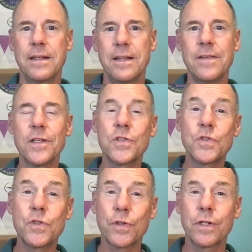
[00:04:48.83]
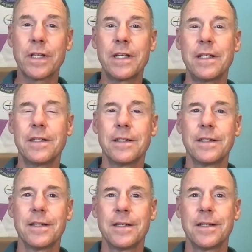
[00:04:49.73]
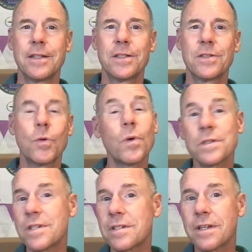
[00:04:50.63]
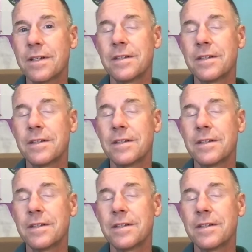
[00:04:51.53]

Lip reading: in this journey towards